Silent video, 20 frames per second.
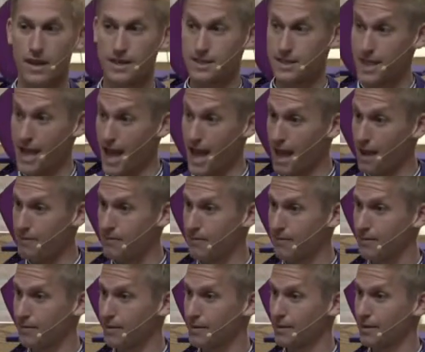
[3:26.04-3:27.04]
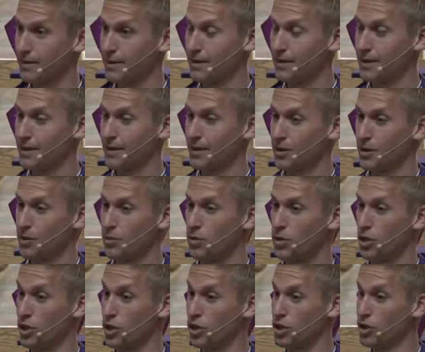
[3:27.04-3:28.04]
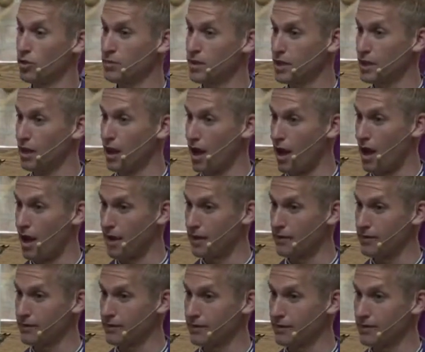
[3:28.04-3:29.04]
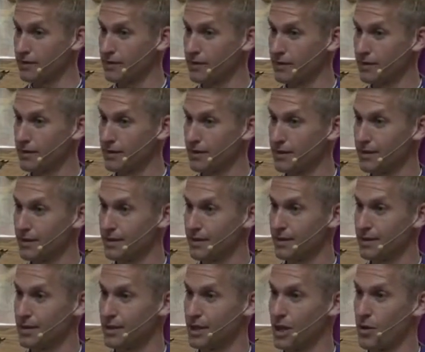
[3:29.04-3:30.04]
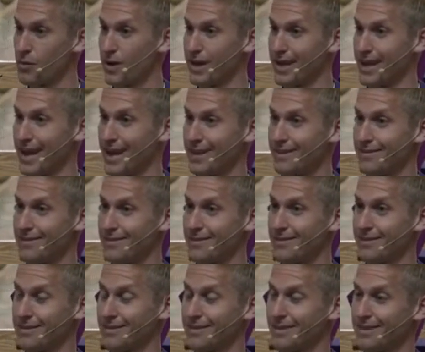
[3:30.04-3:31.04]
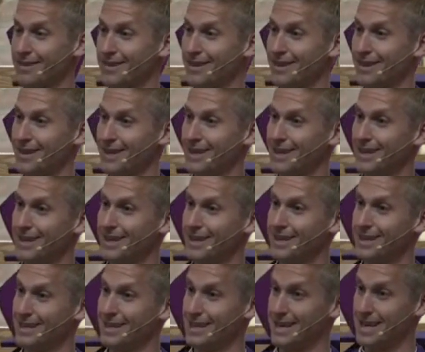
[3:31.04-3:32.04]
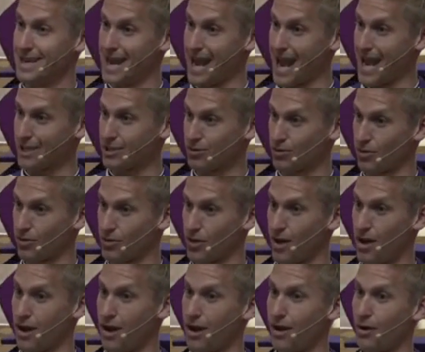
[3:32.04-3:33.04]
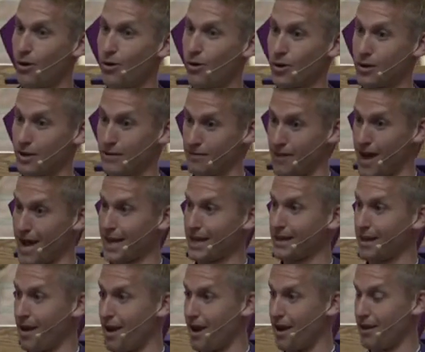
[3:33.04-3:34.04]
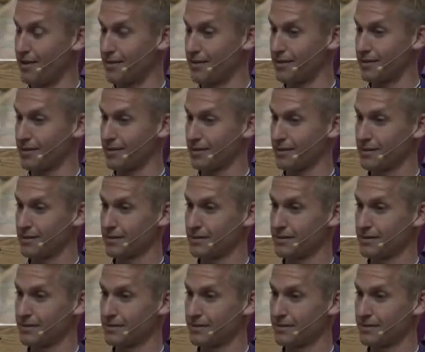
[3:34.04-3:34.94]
Except when the human laws go against natural law or divine laws.